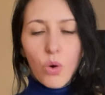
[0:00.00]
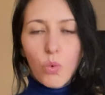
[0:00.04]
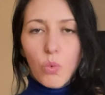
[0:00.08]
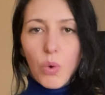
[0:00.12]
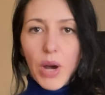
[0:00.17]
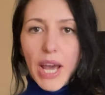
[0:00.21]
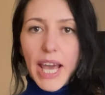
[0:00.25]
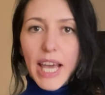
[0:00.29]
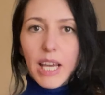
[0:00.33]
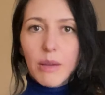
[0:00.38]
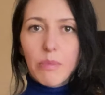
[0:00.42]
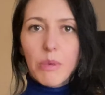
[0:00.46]

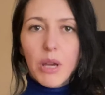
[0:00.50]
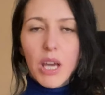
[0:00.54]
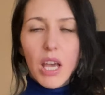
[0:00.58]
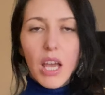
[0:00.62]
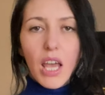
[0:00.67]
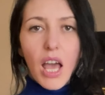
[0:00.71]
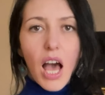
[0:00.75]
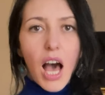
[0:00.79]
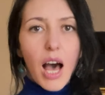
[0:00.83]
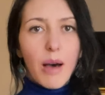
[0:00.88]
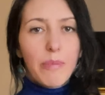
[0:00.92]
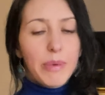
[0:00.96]
wake me
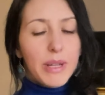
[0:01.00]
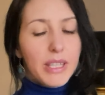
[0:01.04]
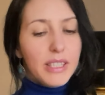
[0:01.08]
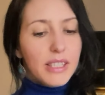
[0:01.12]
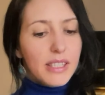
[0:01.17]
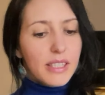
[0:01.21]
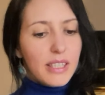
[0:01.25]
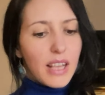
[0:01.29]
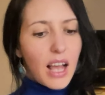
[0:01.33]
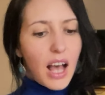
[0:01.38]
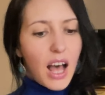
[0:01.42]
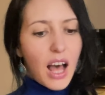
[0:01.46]
up
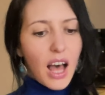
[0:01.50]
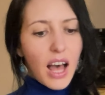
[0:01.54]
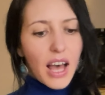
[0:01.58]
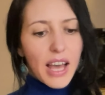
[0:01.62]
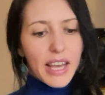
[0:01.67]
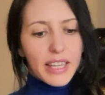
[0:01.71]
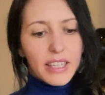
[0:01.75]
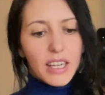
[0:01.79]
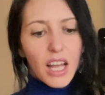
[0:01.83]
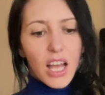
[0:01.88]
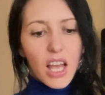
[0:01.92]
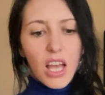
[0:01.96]

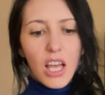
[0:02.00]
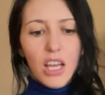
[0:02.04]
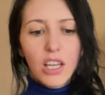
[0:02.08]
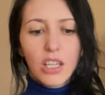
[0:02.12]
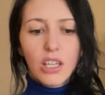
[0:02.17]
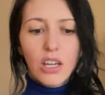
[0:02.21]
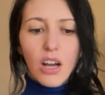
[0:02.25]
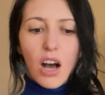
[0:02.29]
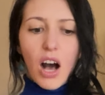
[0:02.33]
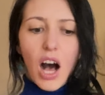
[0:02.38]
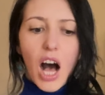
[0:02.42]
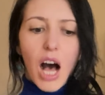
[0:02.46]
inside,
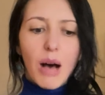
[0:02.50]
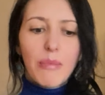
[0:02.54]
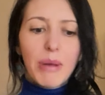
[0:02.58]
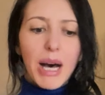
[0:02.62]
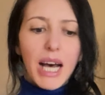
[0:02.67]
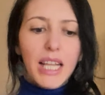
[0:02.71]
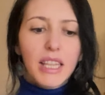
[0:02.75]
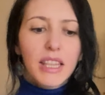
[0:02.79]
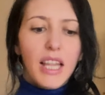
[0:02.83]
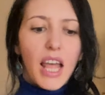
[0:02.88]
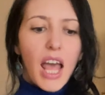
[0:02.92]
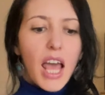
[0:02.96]
call
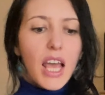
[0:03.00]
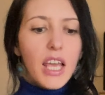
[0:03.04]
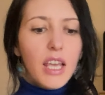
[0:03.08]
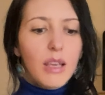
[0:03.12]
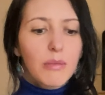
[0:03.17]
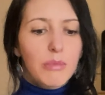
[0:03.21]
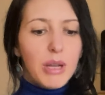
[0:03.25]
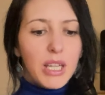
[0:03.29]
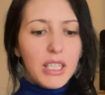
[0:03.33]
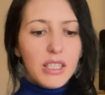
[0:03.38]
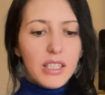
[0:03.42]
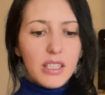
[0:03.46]
my
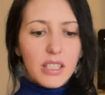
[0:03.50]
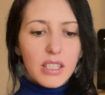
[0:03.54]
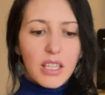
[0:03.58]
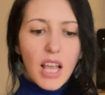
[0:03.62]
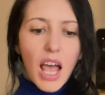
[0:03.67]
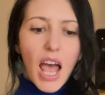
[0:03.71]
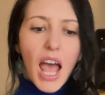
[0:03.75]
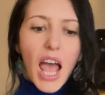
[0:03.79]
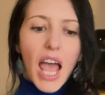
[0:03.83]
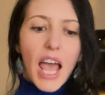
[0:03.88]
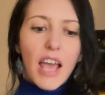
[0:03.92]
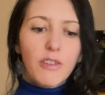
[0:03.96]
name and
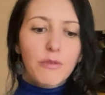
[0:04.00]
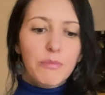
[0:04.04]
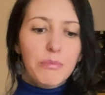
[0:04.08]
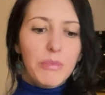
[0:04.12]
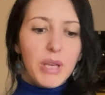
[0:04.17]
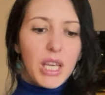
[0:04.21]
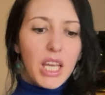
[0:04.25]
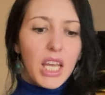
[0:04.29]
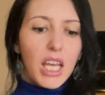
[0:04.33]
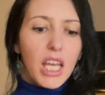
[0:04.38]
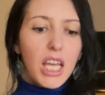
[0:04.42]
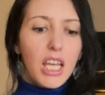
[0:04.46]
save
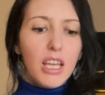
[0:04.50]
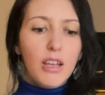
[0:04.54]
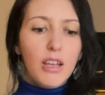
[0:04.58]
me